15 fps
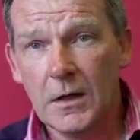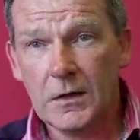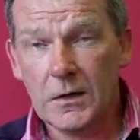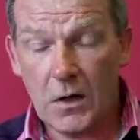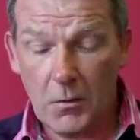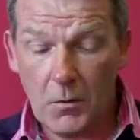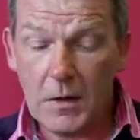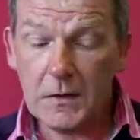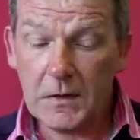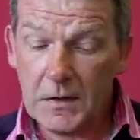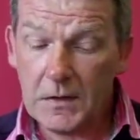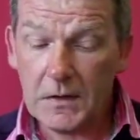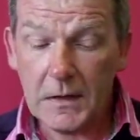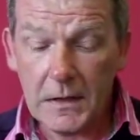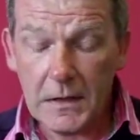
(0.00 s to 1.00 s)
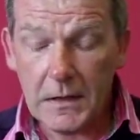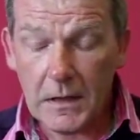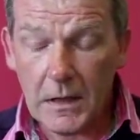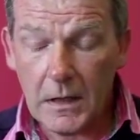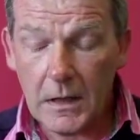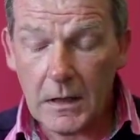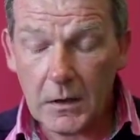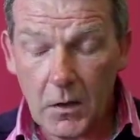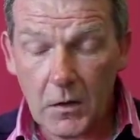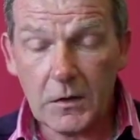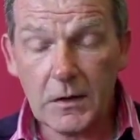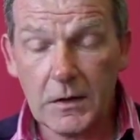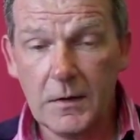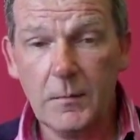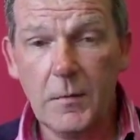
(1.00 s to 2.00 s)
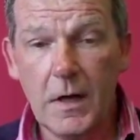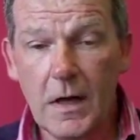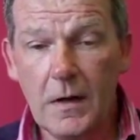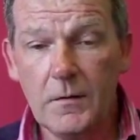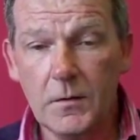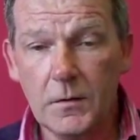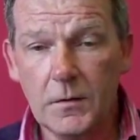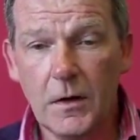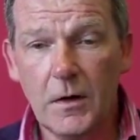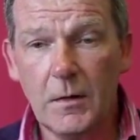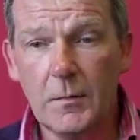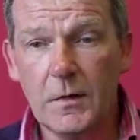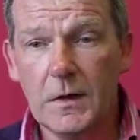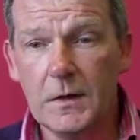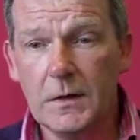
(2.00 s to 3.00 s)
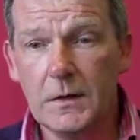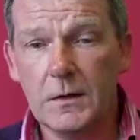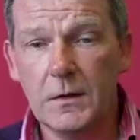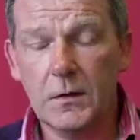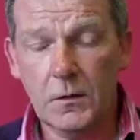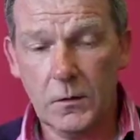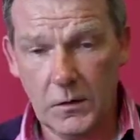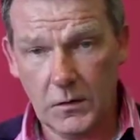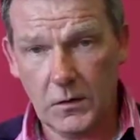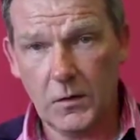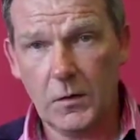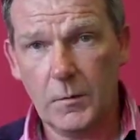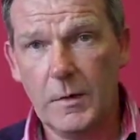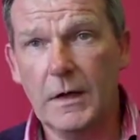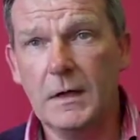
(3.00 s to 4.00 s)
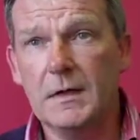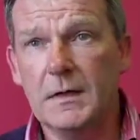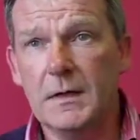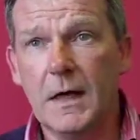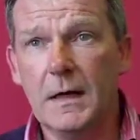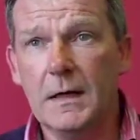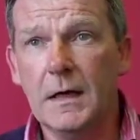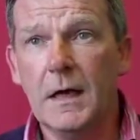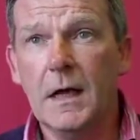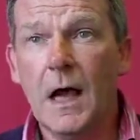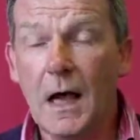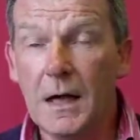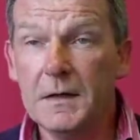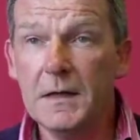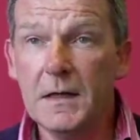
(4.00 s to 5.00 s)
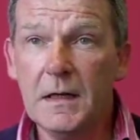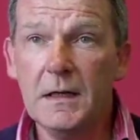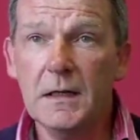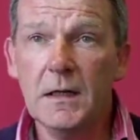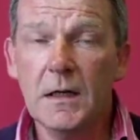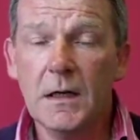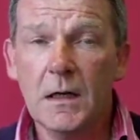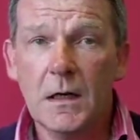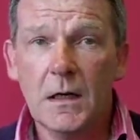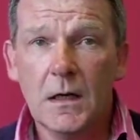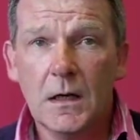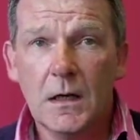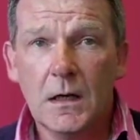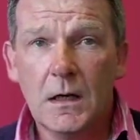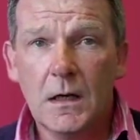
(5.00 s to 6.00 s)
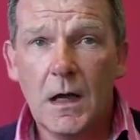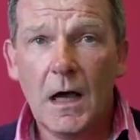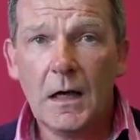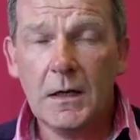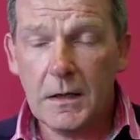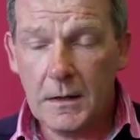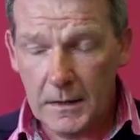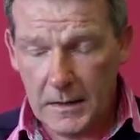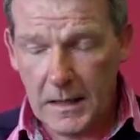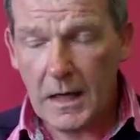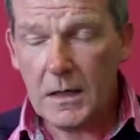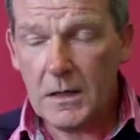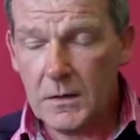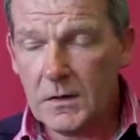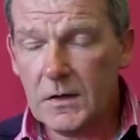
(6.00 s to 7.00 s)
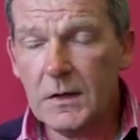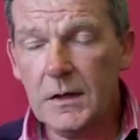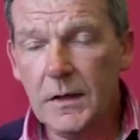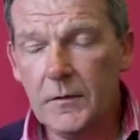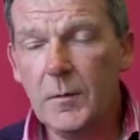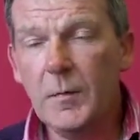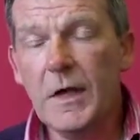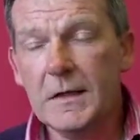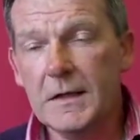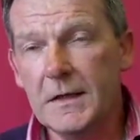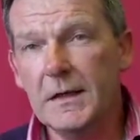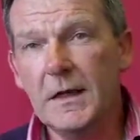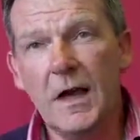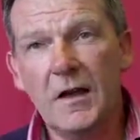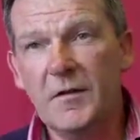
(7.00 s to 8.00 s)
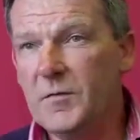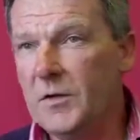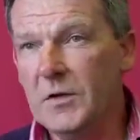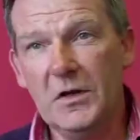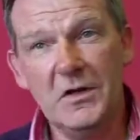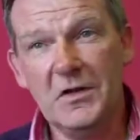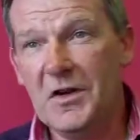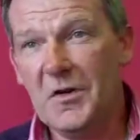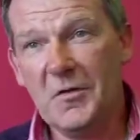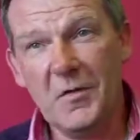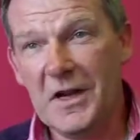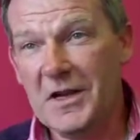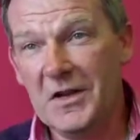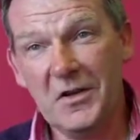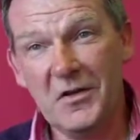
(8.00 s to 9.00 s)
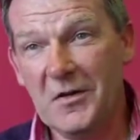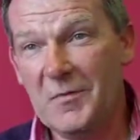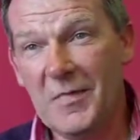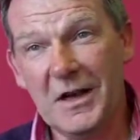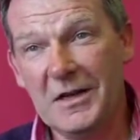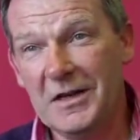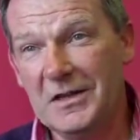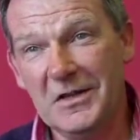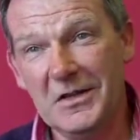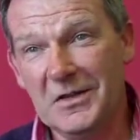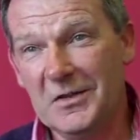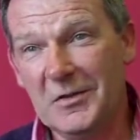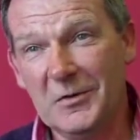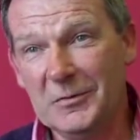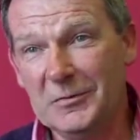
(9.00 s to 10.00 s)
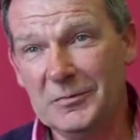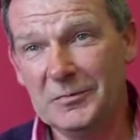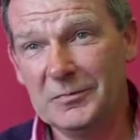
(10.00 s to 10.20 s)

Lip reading: So I went to see a cognitive behavioural therapist who saw me and said, Andy, I can get you to live a better life, but there's no way you're going back into school.